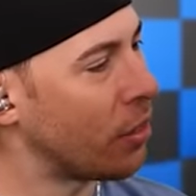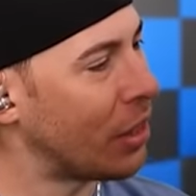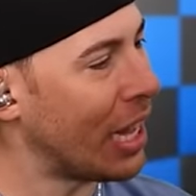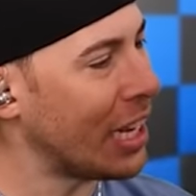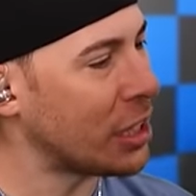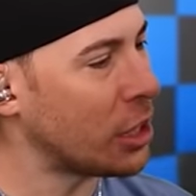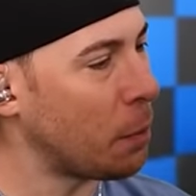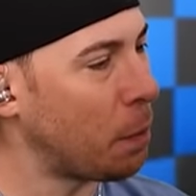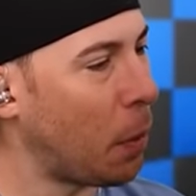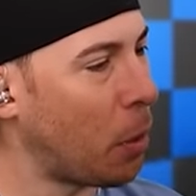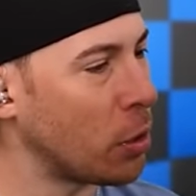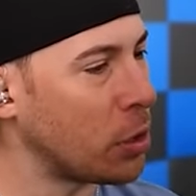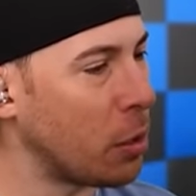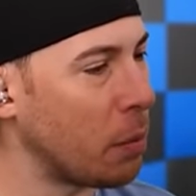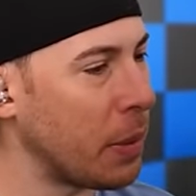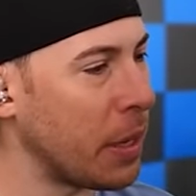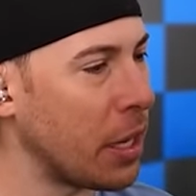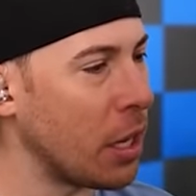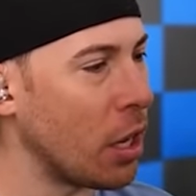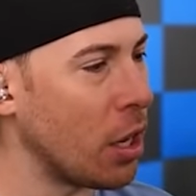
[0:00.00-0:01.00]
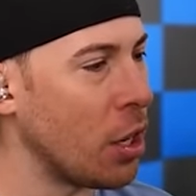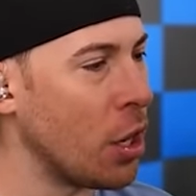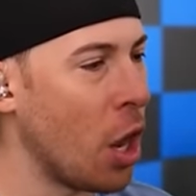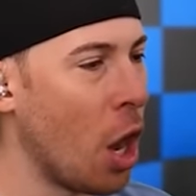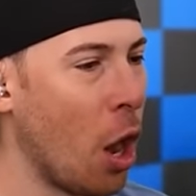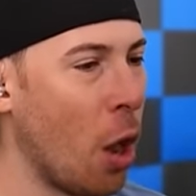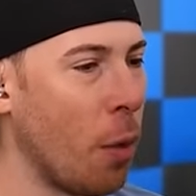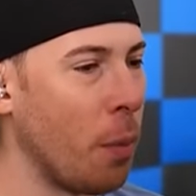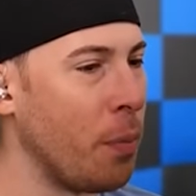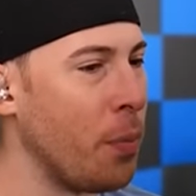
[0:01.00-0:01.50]
That's supposed to be.
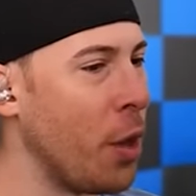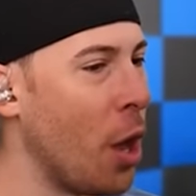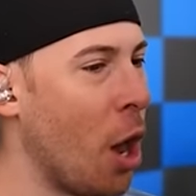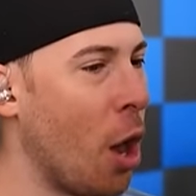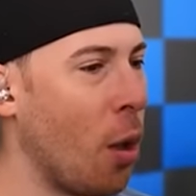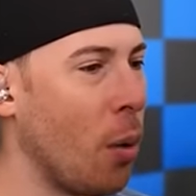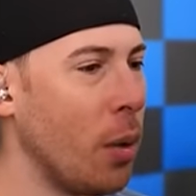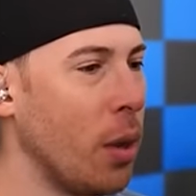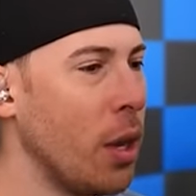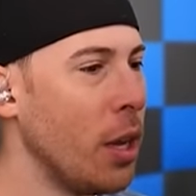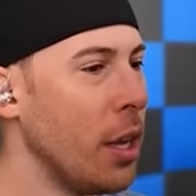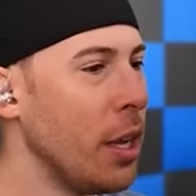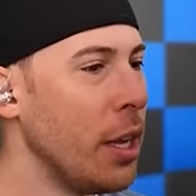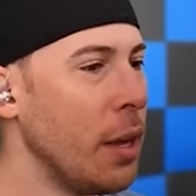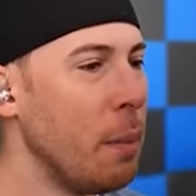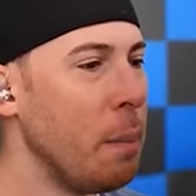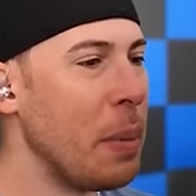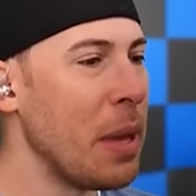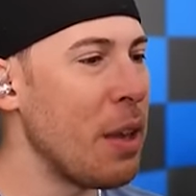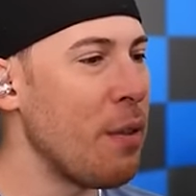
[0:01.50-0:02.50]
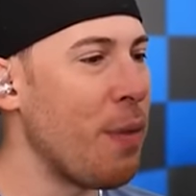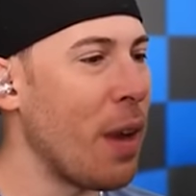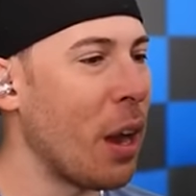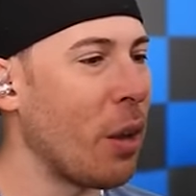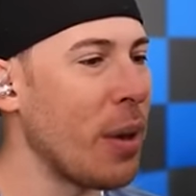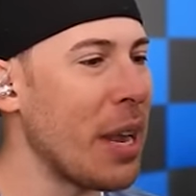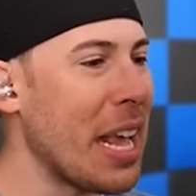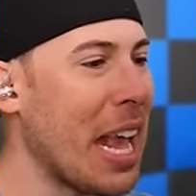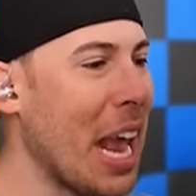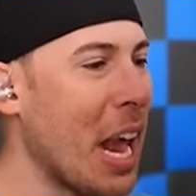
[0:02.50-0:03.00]
No, no. Be
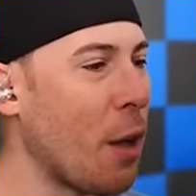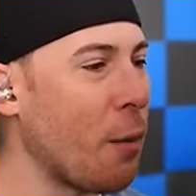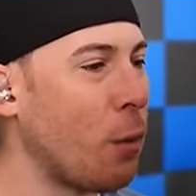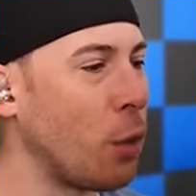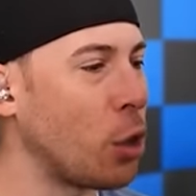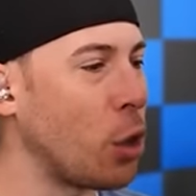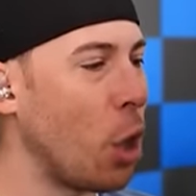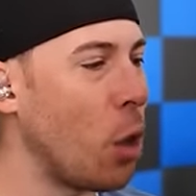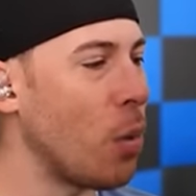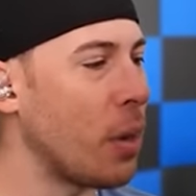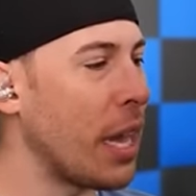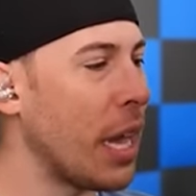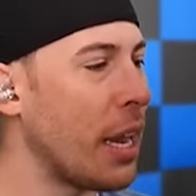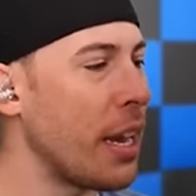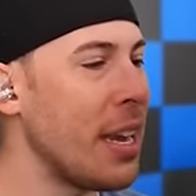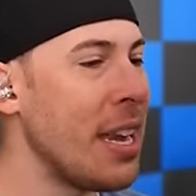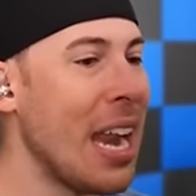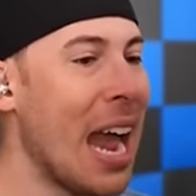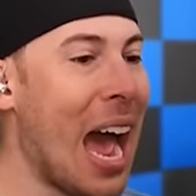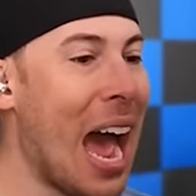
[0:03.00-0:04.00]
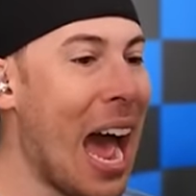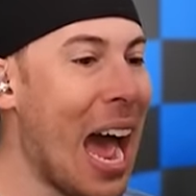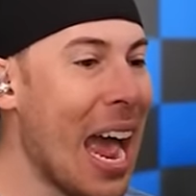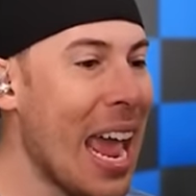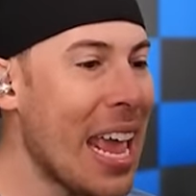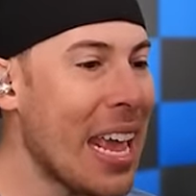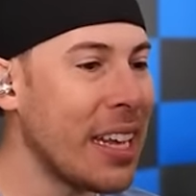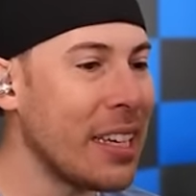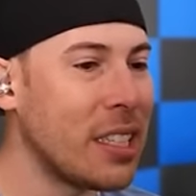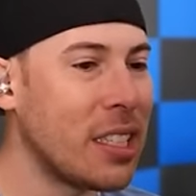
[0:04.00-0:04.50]
very careful. Don't get
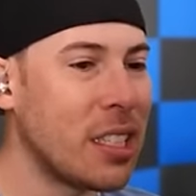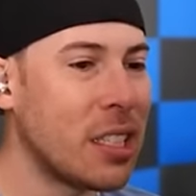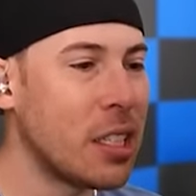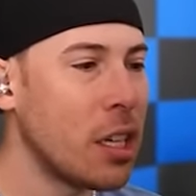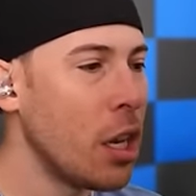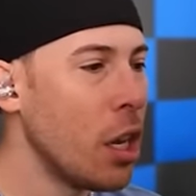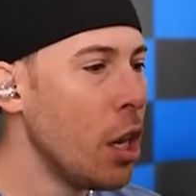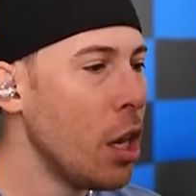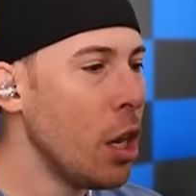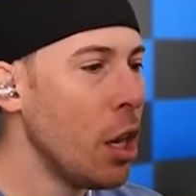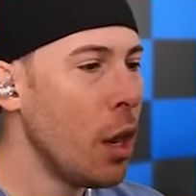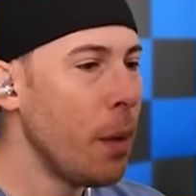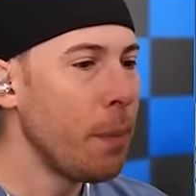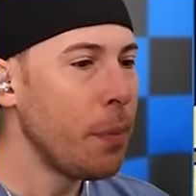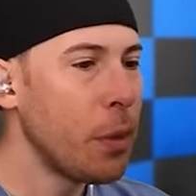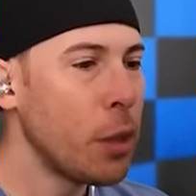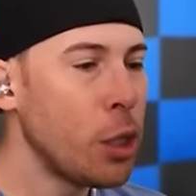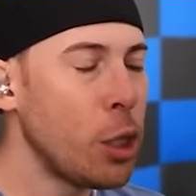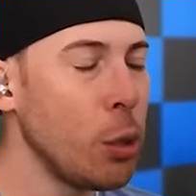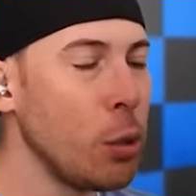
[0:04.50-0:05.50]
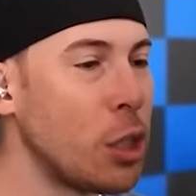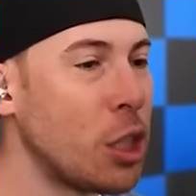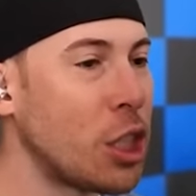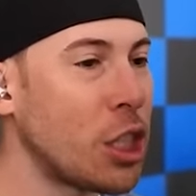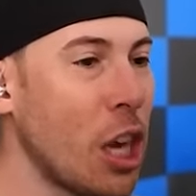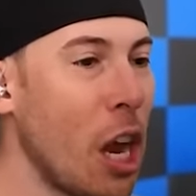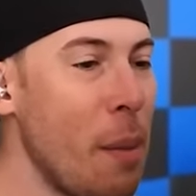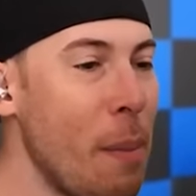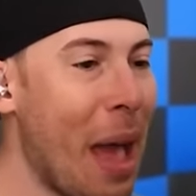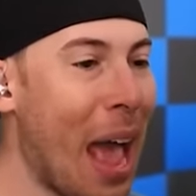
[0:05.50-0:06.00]
nice. Dude,
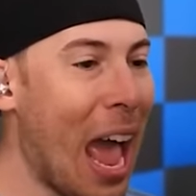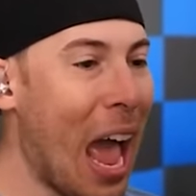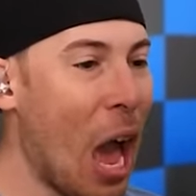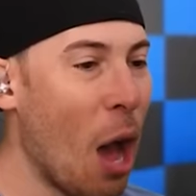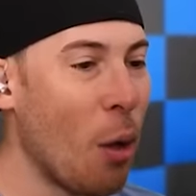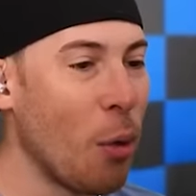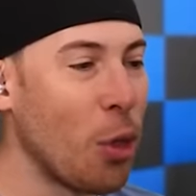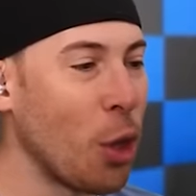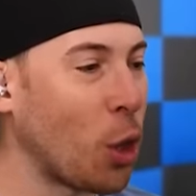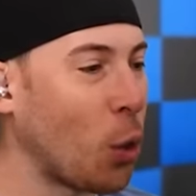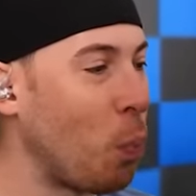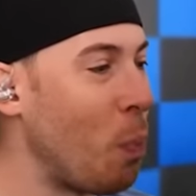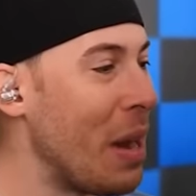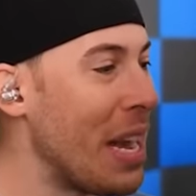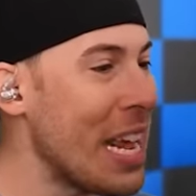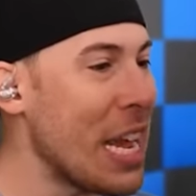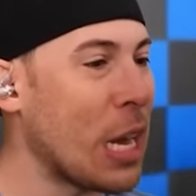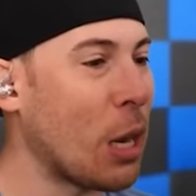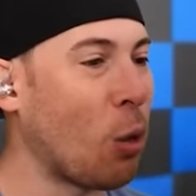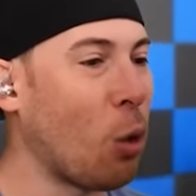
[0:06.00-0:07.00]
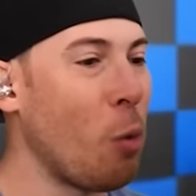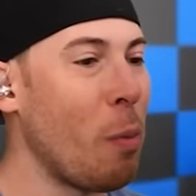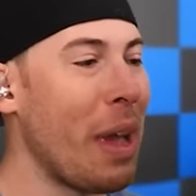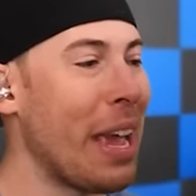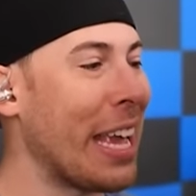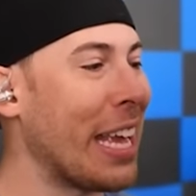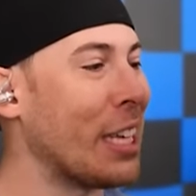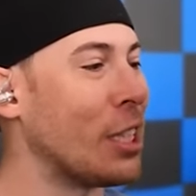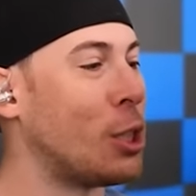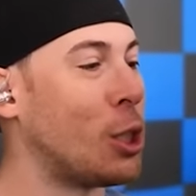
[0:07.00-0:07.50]
somehow the mini
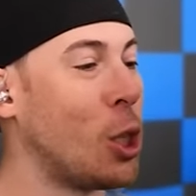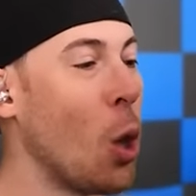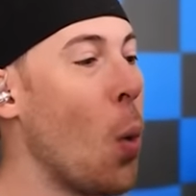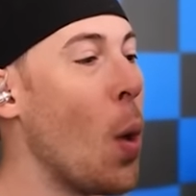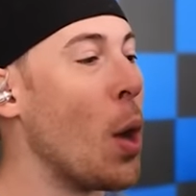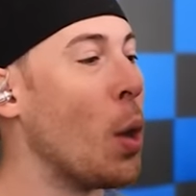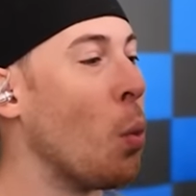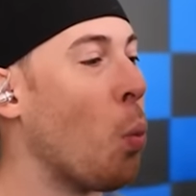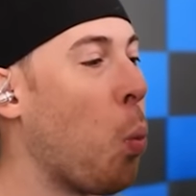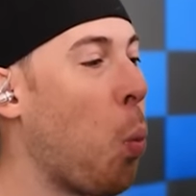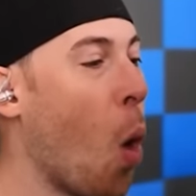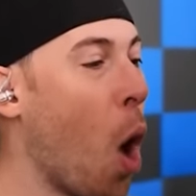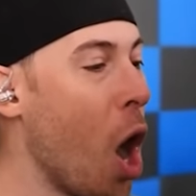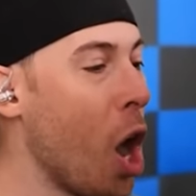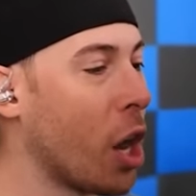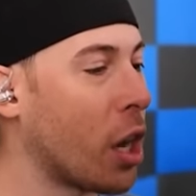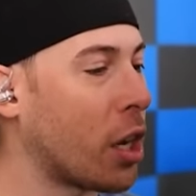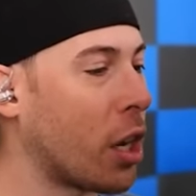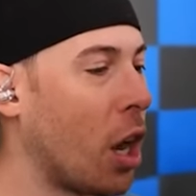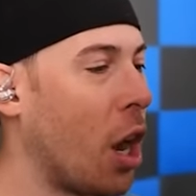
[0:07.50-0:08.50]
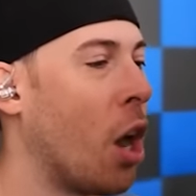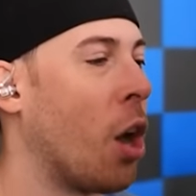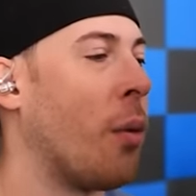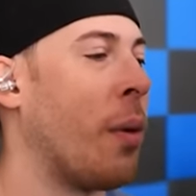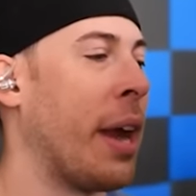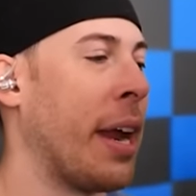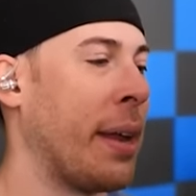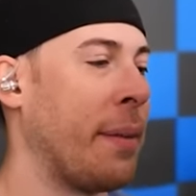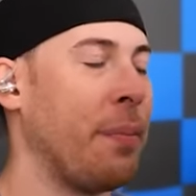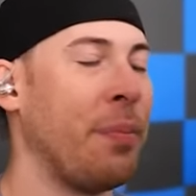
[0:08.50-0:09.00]
crewmate is doing work. All
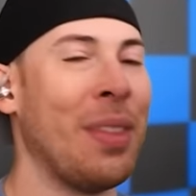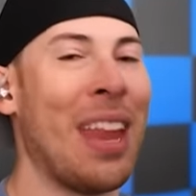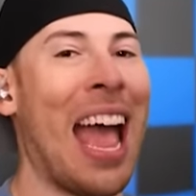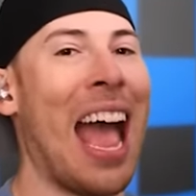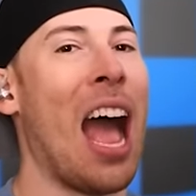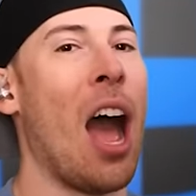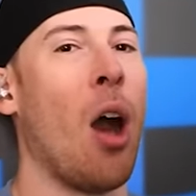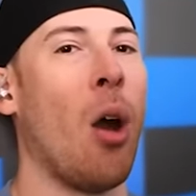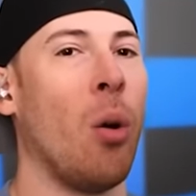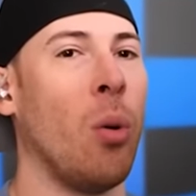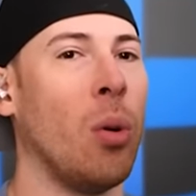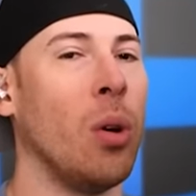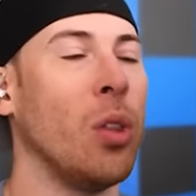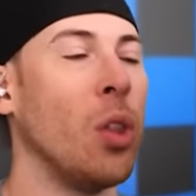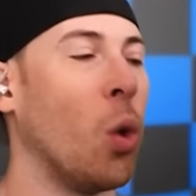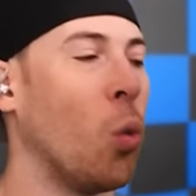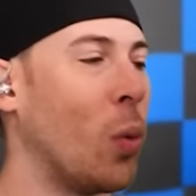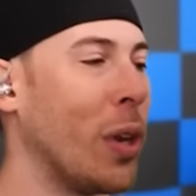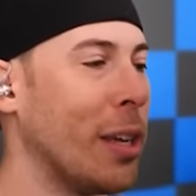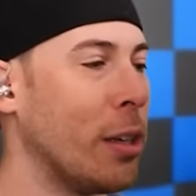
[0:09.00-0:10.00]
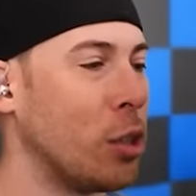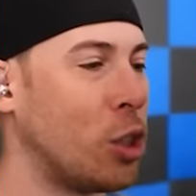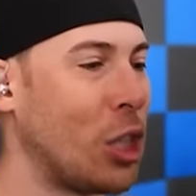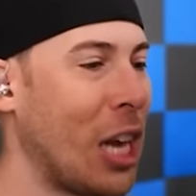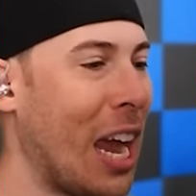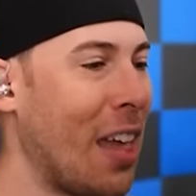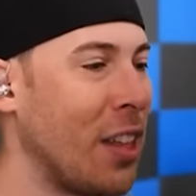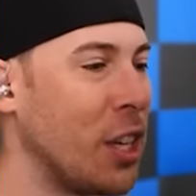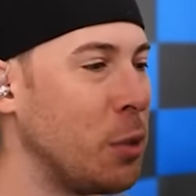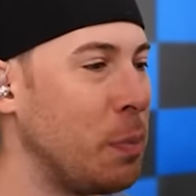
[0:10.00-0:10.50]
right, now the real
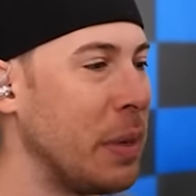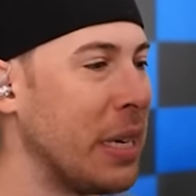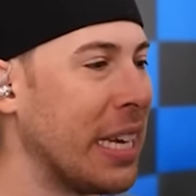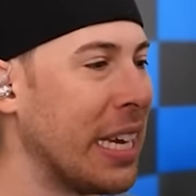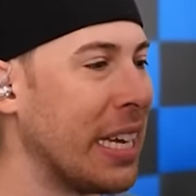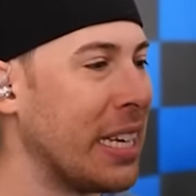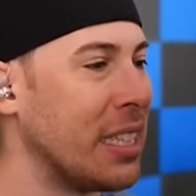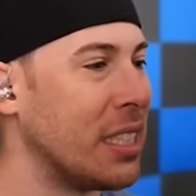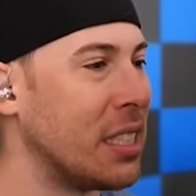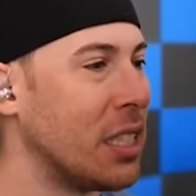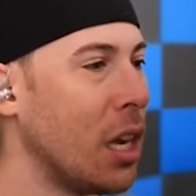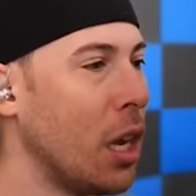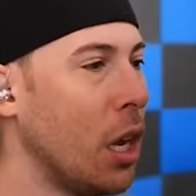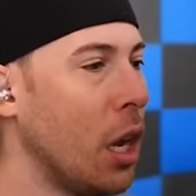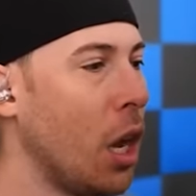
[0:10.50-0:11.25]
challenge begins.